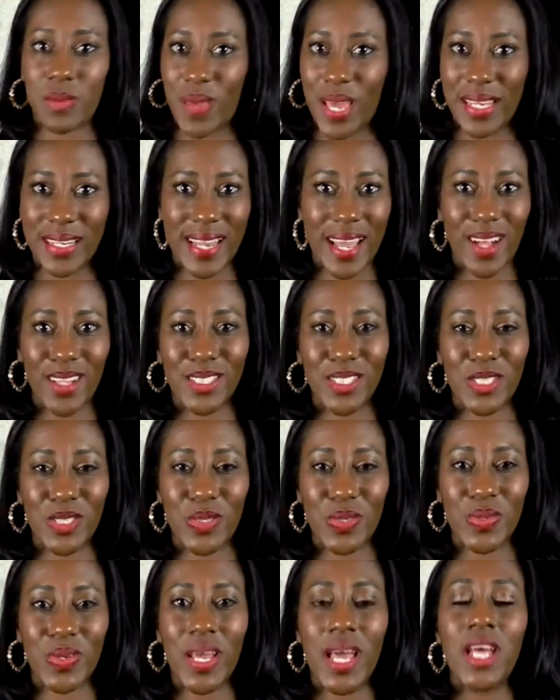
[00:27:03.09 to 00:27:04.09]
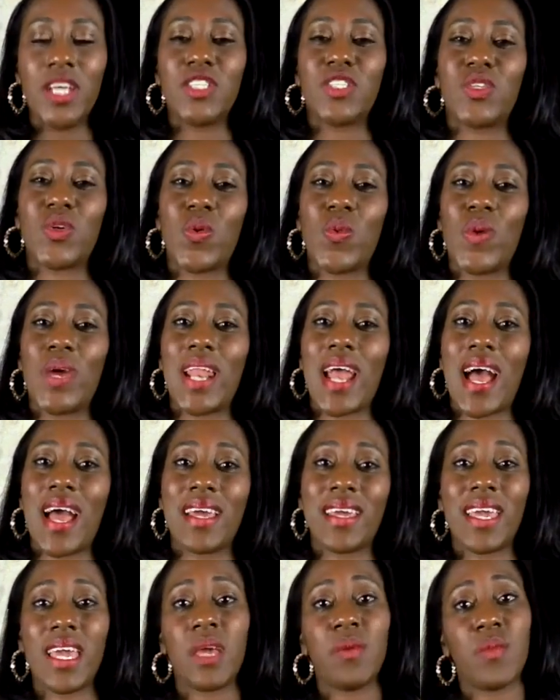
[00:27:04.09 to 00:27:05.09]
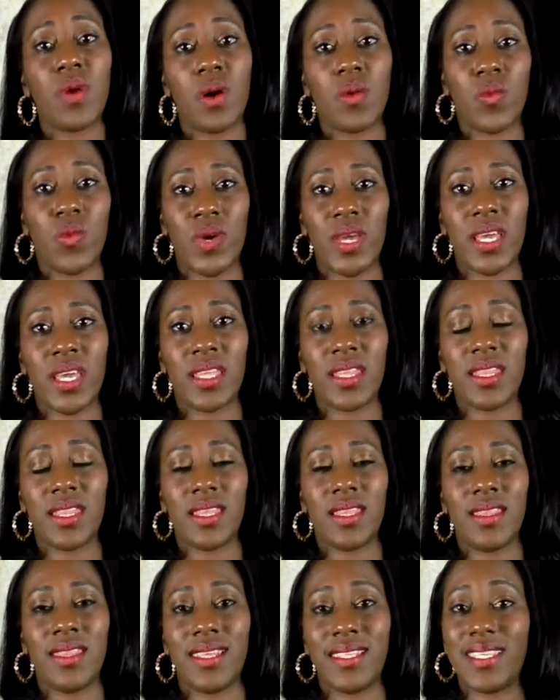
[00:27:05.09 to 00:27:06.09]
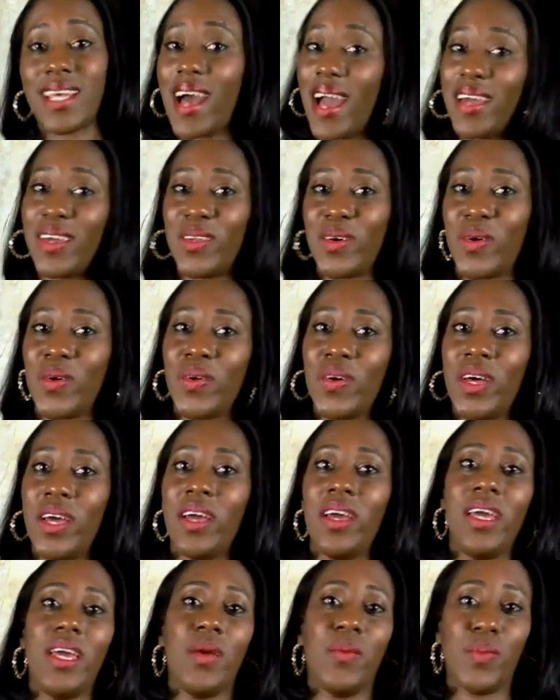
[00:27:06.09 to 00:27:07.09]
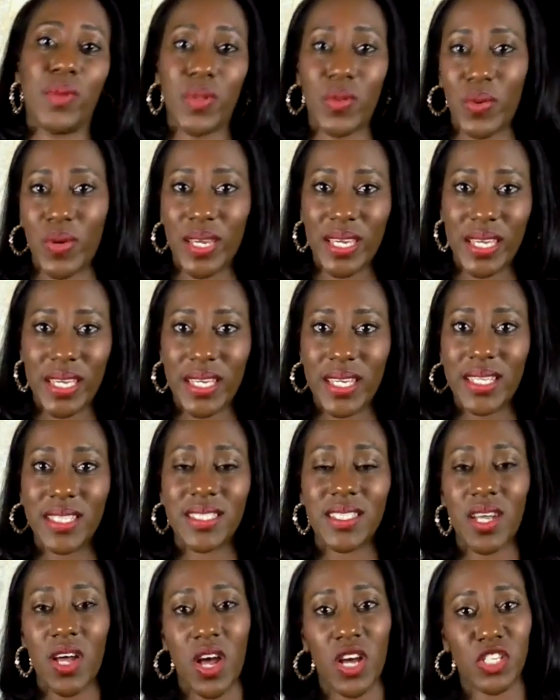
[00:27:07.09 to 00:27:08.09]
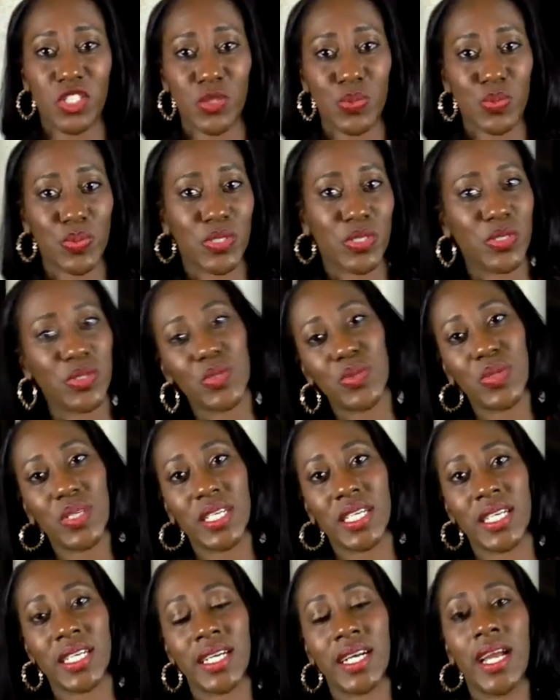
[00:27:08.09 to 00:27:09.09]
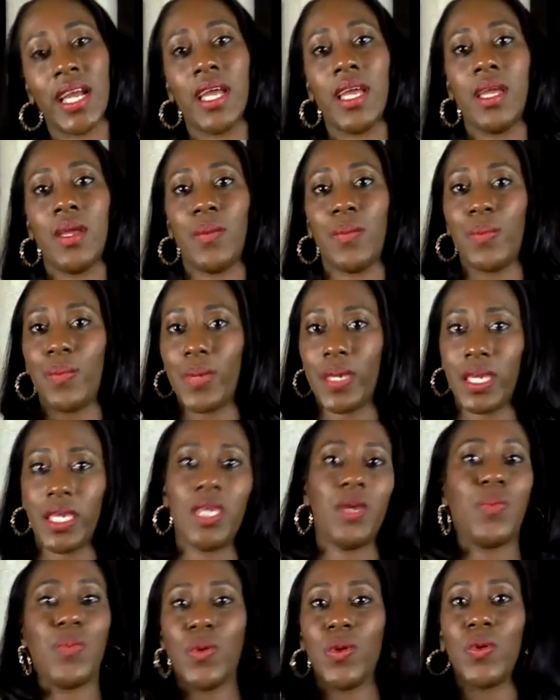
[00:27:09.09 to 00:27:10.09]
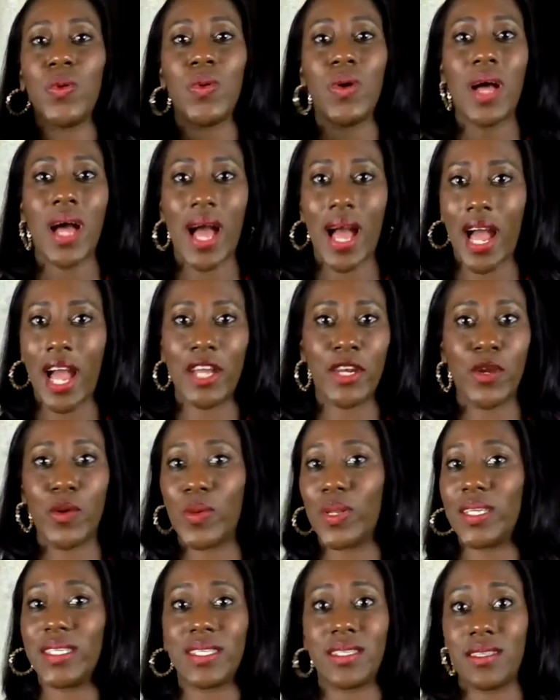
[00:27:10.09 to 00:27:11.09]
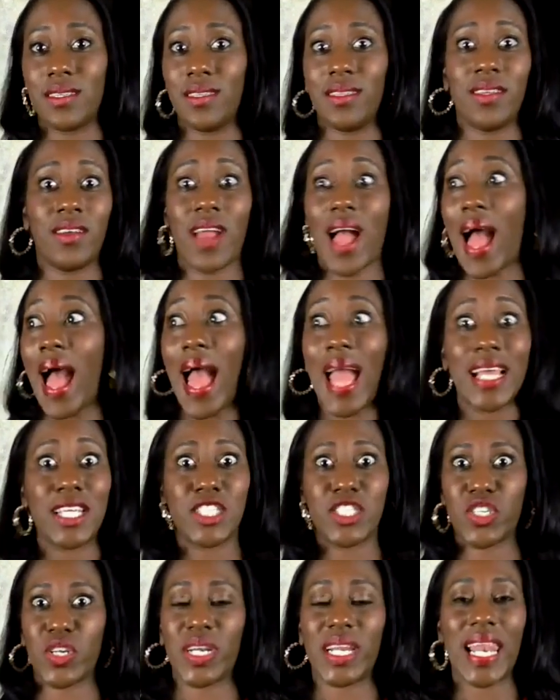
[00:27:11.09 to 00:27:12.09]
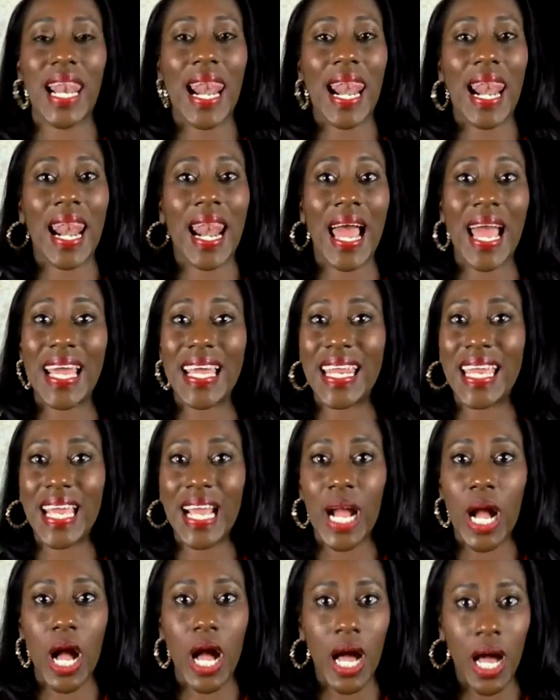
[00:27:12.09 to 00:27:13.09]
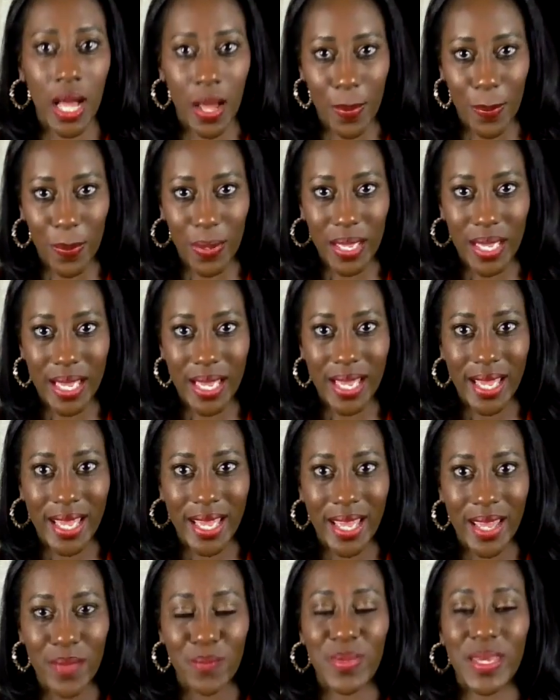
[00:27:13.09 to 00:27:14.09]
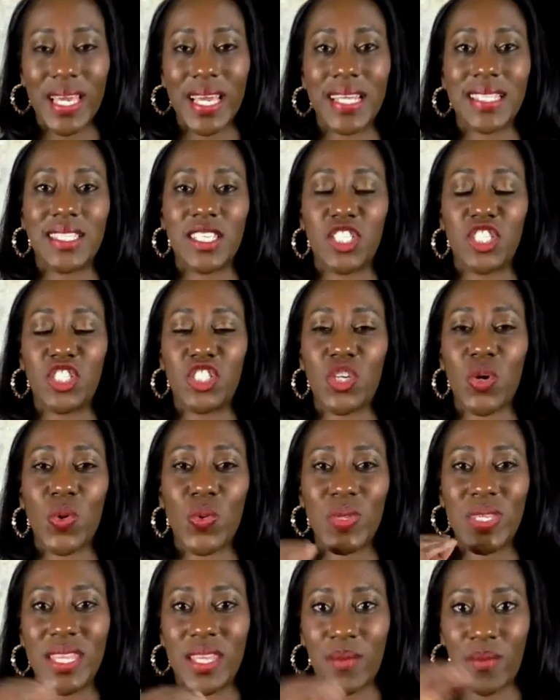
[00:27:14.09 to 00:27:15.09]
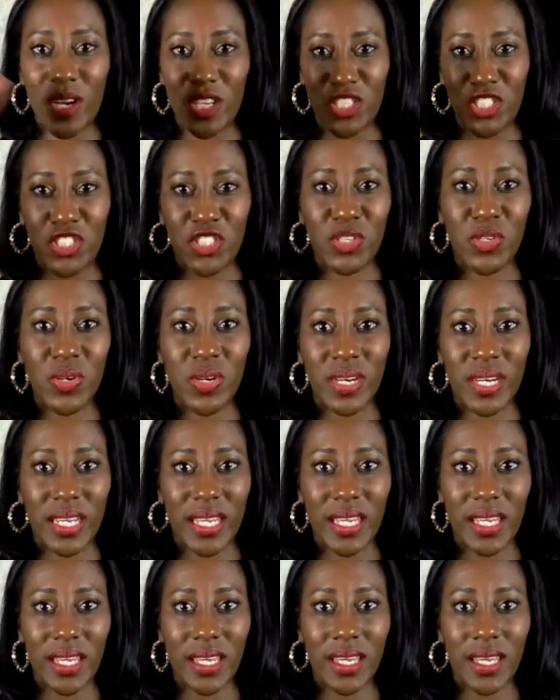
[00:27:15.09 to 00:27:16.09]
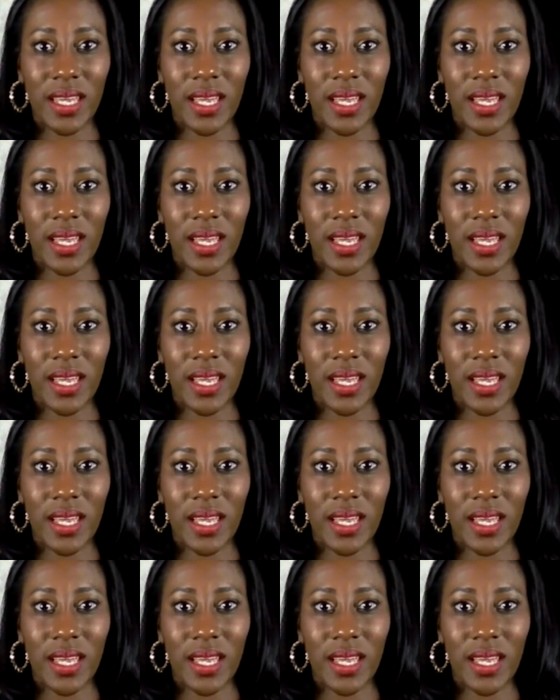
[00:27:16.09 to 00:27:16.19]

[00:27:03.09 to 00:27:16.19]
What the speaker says: back down to. So when I came up with the title, Employee to Entrepreneur, people, I noticed their eyes started lighting up because it showed them a journey.